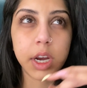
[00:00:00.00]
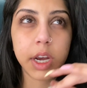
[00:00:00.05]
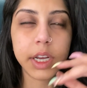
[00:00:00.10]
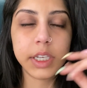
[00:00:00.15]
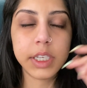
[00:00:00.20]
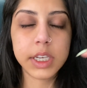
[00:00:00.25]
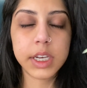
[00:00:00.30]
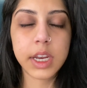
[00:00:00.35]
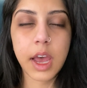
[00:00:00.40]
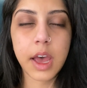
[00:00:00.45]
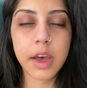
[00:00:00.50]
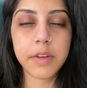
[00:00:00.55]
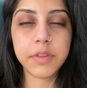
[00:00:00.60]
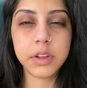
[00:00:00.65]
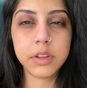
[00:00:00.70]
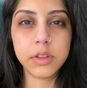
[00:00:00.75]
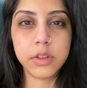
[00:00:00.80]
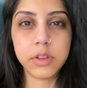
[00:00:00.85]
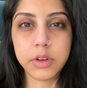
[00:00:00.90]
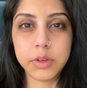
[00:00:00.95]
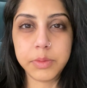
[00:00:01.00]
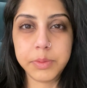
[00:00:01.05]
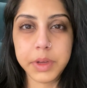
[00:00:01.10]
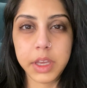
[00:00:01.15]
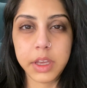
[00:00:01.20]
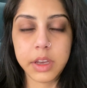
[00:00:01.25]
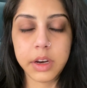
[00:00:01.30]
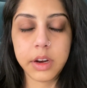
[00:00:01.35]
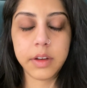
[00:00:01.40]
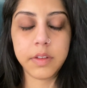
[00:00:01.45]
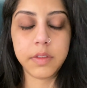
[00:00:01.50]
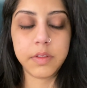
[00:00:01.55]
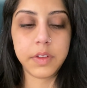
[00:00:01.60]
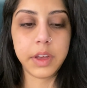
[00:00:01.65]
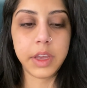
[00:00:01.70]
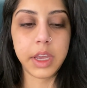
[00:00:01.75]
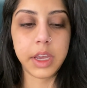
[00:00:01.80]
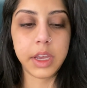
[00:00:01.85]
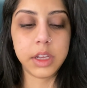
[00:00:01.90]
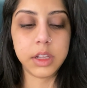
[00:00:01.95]
I did have a little bit of
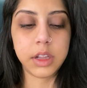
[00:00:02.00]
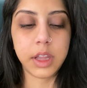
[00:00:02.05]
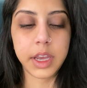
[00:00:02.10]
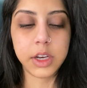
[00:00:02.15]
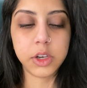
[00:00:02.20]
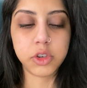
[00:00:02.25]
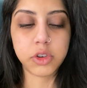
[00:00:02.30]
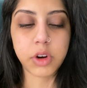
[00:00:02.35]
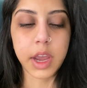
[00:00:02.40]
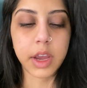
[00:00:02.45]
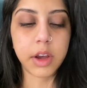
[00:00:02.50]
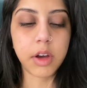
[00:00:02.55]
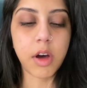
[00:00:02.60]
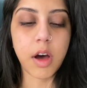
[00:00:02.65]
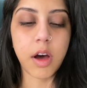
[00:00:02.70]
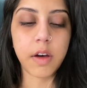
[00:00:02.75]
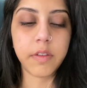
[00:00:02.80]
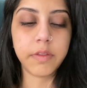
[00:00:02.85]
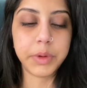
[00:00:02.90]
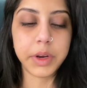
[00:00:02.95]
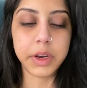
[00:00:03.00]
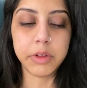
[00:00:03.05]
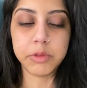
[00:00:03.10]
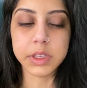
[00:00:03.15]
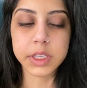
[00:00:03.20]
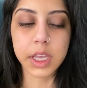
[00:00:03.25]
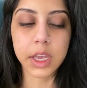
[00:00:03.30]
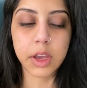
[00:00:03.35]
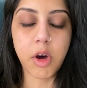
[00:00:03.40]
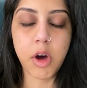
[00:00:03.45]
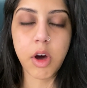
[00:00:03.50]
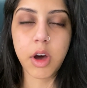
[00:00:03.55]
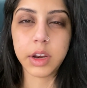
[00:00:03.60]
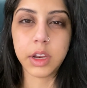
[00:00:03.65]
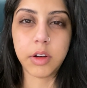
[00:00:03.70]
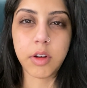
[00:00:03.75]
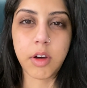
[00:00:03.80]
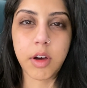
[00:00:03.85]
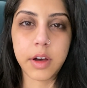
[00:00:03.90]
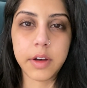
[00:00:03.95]
a like dry cough, but it was like on
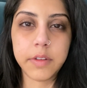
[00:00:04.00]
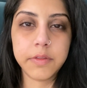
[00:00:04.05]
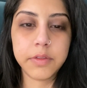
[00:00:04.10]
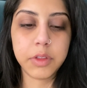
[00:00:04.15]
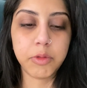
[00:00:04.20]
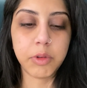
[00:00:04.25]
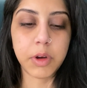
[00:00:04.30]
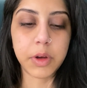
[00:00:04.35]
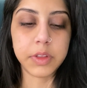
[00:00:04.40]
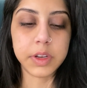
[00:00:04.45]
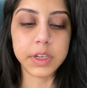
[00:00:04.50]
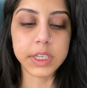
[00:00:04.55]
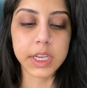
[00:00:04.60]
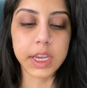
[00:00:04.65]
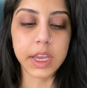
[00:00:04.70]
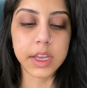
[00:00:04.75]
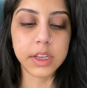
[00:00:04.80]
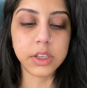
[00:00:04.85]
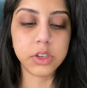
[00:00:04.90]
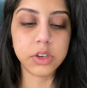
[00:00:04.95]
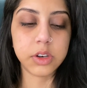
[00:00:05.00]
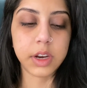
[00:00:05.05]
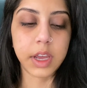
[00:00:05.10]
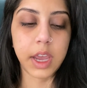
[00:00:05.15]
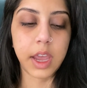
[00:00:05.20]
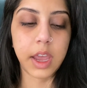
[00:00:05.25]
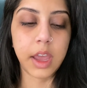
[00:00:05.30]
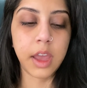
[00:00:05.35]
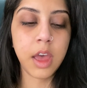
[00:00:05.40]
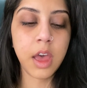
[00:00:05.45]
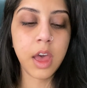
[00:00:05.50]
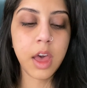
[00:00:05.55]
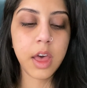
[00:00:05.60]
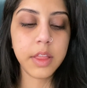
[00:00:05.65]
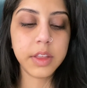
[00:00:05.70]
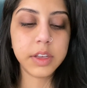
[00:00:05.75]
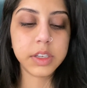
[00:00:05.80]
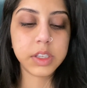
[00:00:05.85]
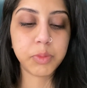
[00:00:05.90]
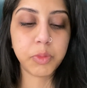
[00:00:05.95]
and off throughout the day yesterday.
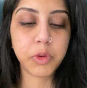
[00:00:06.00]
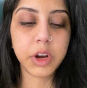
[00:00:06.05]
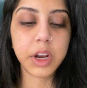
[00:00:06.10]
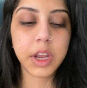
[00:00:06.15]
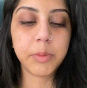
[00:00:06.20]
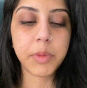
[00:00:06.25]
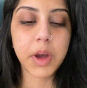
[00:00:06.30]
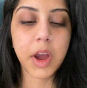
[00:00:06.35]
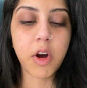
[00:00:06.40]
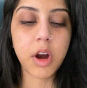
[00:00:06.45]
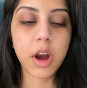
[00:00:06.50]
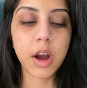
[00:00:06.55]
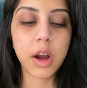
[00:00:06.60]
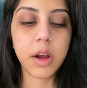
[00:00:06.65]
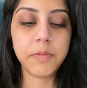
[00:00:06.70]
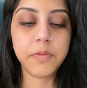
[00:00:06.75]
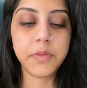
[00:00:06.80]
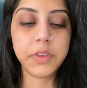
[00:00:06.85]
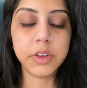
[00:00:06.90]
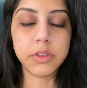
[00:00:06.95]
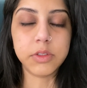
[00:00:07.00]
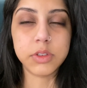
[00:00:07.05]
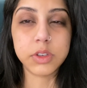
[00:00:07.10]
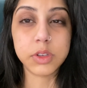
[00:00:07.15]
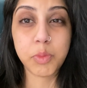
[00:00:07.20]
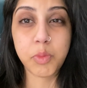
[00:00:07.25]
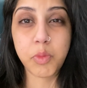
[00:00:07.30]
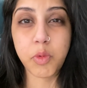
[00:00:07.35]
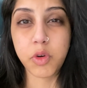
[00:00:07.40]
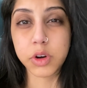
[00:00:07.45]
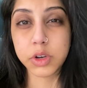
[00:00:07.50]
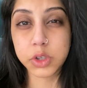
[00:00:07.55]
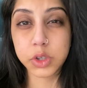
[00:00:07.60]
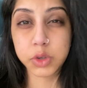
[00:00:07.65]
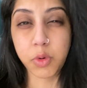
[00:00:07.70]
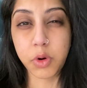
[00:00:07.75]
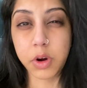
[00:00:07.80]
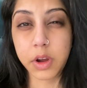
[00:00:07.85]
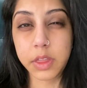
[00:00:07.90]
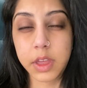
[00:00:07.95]
This morning, my arm feels more
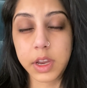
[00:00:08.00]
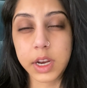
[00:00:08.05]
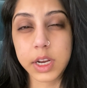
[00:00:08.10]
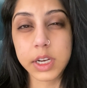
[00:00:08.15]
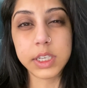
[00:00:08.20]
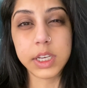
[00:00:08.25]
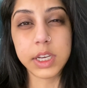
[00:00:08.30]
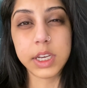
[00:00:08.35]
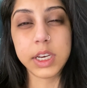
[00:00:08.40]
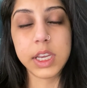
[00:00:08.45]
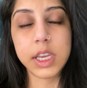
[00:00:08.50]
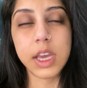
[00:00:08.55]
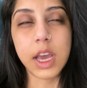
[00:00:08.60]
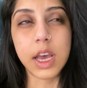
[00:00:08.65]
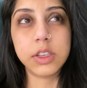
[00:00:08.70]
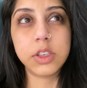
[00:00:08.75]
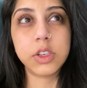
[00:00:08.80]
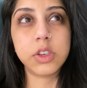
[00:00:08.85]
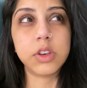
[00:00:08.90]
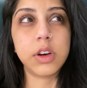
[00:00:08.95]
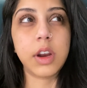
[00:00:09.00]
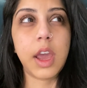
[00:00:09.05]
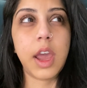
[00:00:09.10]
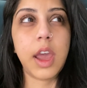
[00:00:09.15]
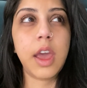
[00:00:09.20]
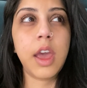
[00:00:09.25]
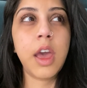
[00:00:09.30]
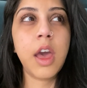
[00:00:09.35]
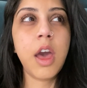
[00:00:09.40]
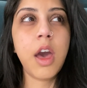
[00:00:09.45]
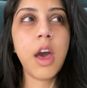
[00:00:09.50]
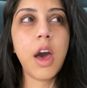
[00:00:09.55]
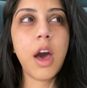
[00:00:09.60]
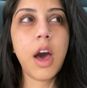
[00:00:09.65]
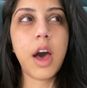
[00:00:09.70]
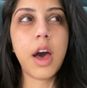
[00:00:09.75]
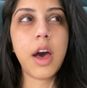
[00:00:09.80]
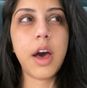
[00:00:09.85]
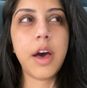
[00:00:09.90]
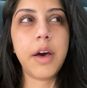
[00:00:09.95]
sore than it did yesterday
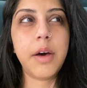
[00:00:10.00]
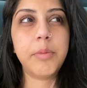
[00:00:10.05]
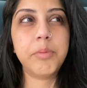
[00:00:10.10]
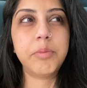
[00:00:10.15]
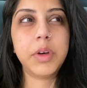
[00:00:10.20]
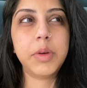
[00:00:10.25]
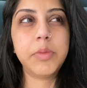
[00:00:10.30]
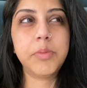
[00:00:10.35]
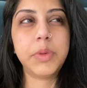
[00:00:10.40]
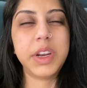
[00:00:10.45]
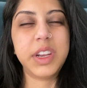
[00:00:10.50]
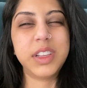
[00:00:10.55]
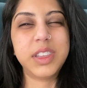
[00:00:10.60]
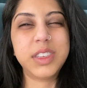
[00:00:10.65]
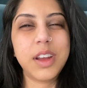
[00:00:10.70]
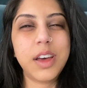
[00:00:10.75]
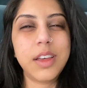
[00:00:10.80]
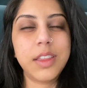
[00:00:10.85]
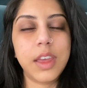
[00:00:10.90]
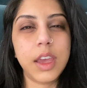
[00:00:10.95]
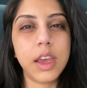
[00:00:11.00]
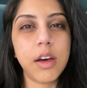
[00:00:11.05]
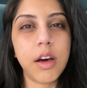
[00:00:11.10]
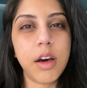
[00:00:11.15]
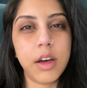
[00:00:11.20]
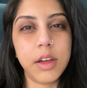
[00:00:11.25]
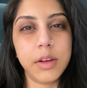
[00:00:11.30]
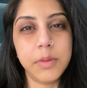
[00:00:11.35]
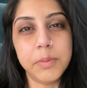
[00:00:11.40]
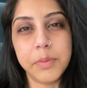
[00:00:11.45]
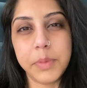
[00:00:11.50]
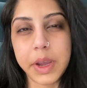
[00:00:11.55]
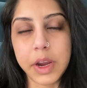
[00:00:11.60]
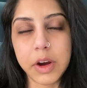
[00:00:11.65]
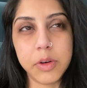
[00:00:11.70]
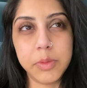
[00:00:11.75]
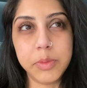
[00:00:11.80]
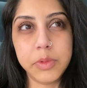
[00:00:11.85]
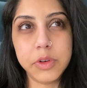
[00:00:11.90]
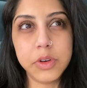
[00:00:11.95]
um, but it's not like
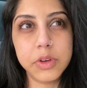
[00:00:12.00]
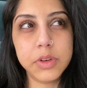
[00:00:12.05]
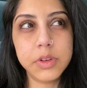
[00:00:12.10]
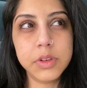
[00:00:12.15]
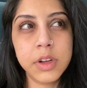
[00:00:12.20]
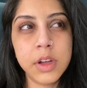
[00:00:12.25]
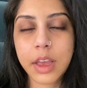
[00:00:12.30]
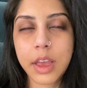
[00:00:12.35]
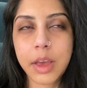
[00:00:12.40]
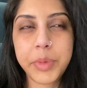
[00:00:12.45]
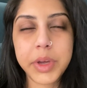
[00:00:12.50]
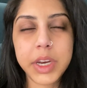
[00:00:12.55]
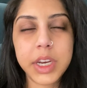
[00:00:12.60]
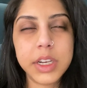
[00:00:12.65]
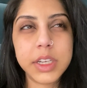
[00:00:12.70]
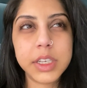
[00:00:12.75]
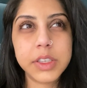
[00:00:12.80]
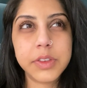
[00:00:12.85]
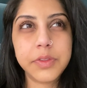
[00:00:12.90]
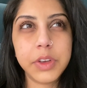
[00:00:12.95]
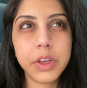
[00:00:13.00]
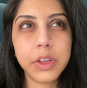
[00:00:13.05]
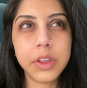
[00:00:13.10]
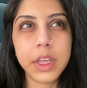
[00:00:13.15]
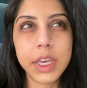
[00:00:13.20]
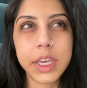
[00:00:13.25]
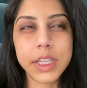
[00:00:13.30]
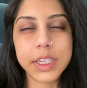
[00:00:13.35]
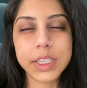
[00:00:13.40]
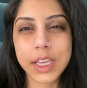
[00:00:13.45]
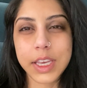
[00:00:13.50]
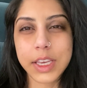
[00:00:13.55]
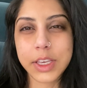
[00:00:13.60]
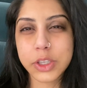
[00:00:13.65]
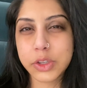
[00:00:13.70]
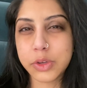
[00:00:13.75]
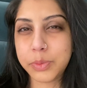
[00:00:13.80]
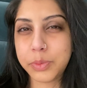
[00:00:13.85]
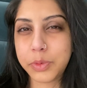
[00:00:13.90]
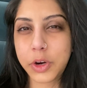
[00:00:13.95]
unbearable, but it does feel like it's like
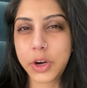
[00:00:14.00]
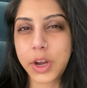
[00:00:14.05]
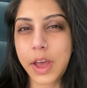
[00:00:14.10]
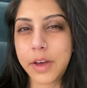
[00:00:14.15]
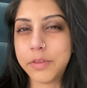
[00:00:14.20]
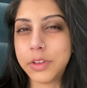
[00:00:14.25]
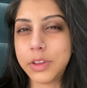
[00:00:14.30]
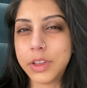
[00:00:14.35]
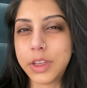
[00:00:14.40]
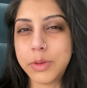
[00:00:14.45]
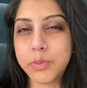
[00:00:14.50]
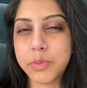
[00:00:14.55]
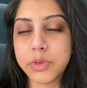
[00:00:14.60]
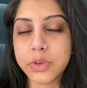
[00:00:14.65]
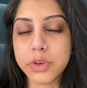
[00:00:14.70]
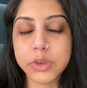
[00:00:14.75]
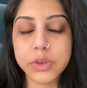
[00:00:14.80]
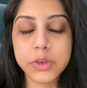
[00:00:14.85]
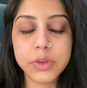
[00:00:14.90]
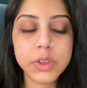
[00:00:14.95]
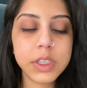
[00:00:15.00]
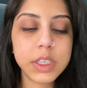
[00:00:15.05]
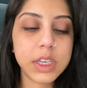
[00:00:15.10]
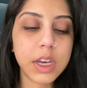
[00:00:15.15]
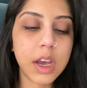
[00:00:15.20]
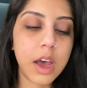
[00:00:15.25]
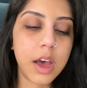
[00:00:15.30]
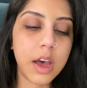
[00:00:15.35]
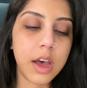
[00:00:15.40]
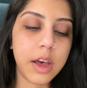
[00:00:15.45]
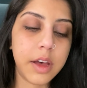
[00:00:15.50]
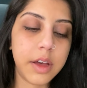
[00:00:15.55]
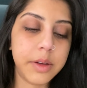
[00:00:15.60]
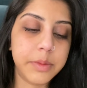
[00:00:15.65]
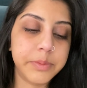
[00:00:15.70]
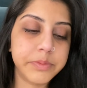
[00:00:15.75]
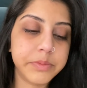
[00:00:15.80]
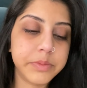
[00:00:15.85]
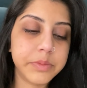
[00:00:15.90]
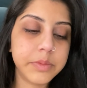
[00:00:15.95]
super heavily bruised.
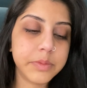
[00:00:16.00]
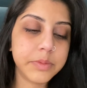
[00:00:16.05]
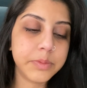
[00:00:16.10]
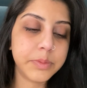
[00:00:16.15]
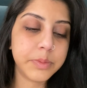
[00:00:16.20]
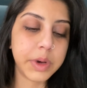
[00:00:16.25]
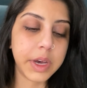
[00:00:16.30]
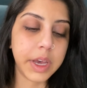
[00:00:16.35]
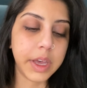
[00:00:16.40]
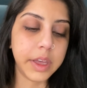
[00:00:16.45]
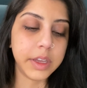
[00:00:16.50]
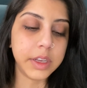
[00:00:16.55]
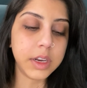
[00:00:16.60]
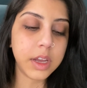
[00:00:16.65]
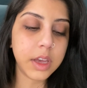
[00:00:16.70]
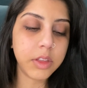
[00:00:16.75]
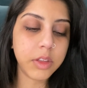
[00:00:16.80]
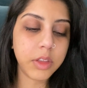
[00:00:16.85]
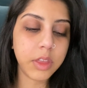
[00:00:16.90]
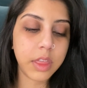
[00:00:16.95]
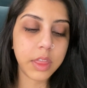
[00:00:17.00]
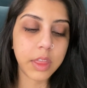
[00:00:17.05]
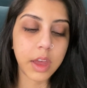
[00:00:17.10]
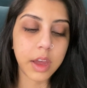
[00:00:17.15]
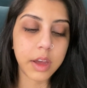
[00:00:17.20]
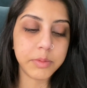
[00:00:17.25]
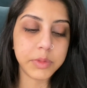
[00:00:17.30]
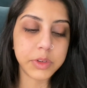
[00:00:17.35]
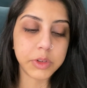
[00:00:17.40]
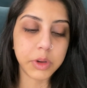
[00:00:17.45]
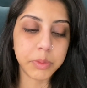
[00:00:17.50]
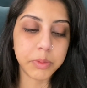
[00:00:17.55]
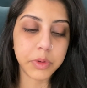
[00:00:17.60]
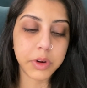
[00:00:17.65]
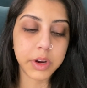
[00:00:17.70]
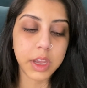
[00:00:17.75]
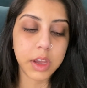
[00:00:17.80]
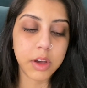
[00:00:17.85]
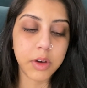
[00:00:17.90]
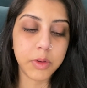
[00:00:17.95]
Um, but other than that, I'm doing
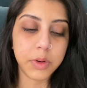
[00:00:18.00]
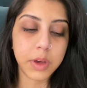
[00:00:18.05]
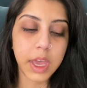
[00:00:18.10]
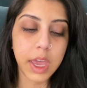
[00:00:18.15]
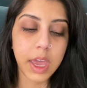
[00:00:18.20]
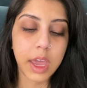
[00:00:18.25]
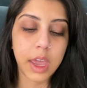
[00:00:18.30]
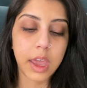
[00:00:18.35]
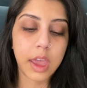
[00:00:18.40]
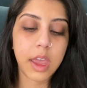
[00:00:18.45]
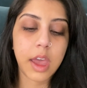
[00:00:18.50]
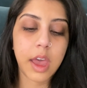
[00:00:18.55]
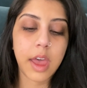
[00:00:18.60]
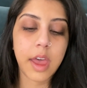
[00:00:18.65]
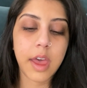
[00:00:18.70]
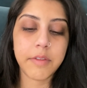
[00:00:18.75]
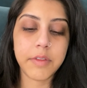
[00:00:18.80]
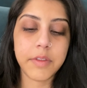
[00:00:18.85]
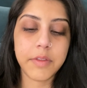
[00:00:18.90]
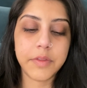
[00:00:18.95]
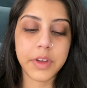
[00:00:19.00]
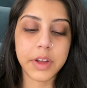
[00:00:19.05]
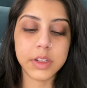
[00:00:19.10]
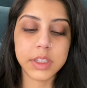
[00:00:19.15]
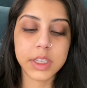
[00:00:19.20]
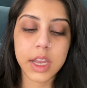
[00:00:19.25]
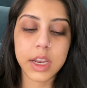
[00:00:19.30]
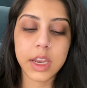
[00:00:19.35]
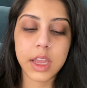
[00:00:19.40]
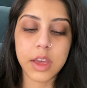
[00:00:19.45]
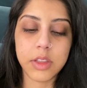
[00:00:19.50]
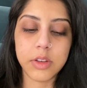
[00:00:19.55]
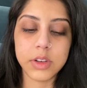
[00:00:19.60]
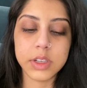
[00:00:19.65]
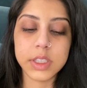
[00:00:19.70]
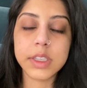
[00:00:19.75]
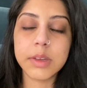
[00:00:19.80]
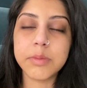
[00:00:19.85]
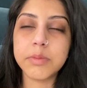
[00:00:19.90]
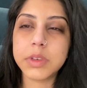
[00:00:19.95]
pretty okay. I haven't felt any other
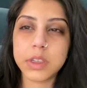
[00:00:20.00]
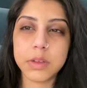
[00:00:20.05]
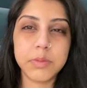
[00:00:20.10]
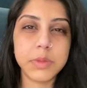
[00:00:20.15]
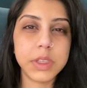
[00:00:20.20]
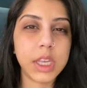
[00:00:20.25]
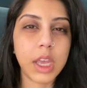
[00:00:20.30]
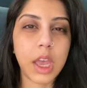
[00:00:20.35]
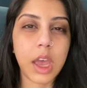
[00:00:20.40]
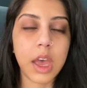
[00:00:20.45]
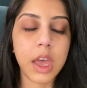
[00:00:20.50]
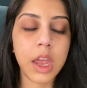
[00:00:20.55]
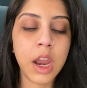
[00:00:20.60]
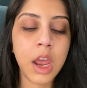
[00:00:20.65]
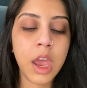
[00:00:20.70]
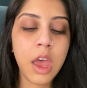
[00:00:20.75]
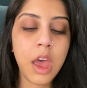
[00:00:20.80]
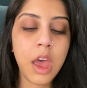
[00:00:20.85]
symptoms yet.